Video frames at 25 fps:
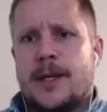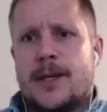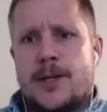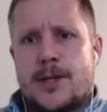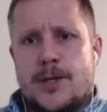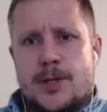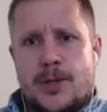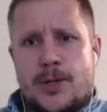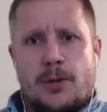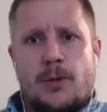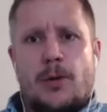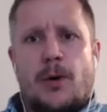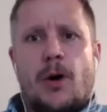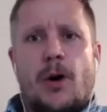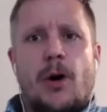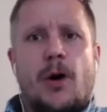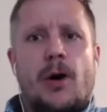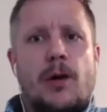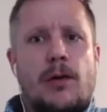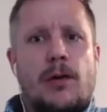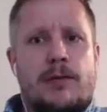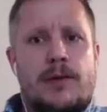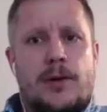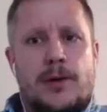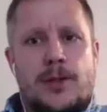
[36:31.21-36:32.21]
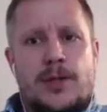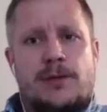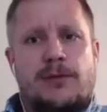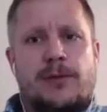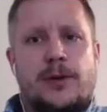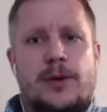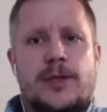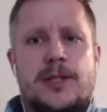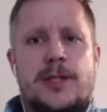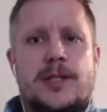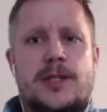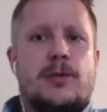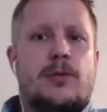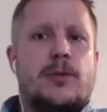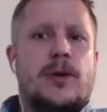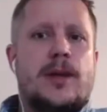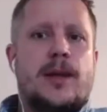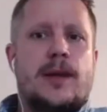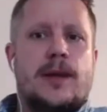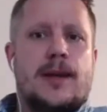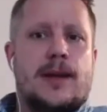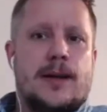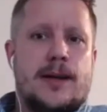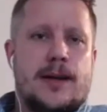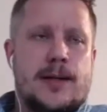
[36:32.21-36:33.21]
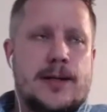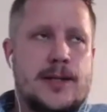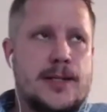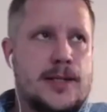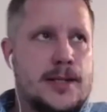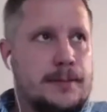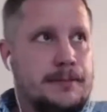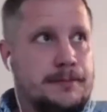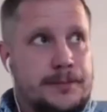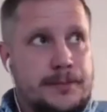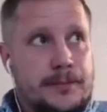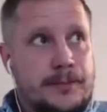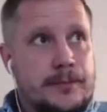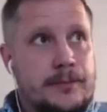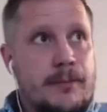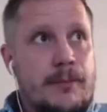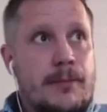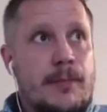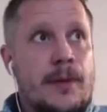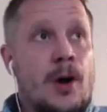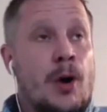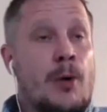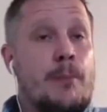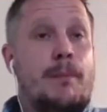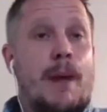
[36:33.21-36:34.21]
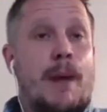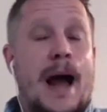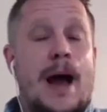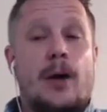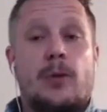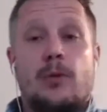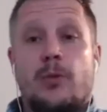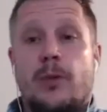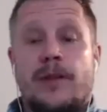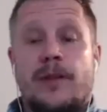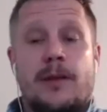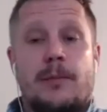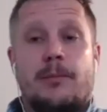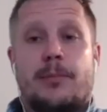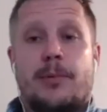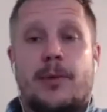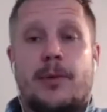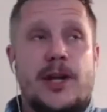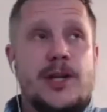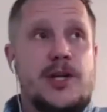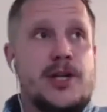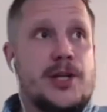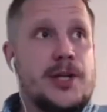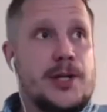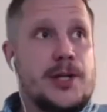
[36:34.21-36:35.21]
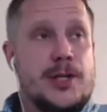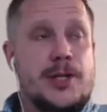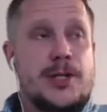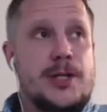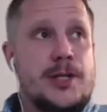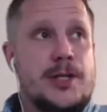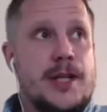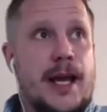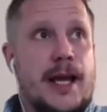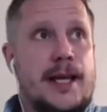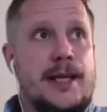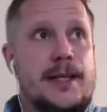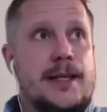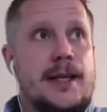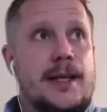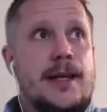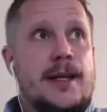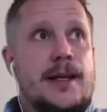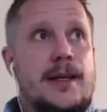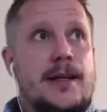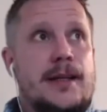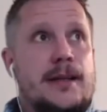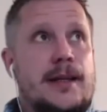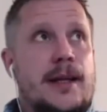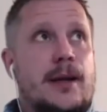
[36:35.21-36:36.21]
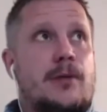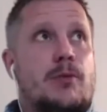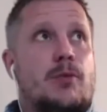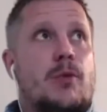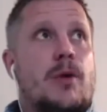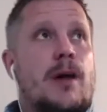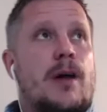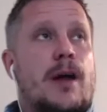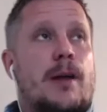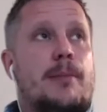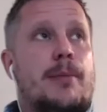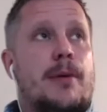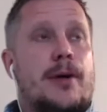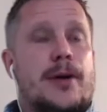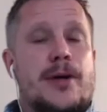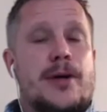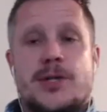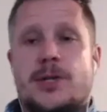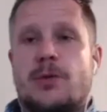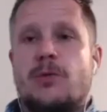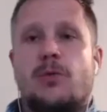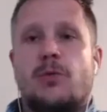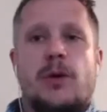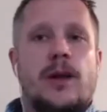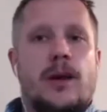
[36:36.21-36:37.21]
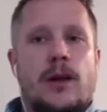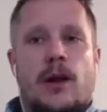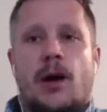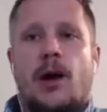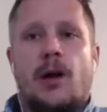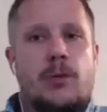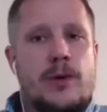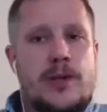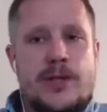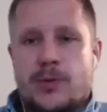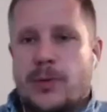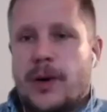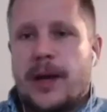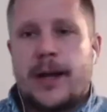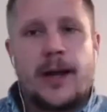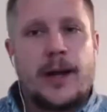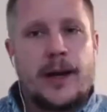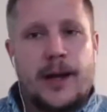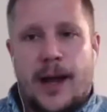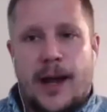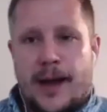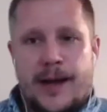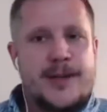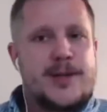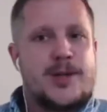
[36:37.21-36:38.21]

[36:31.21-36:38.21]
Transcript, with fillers: So all of those first three years are bound with impressions that that what a person will always recognize.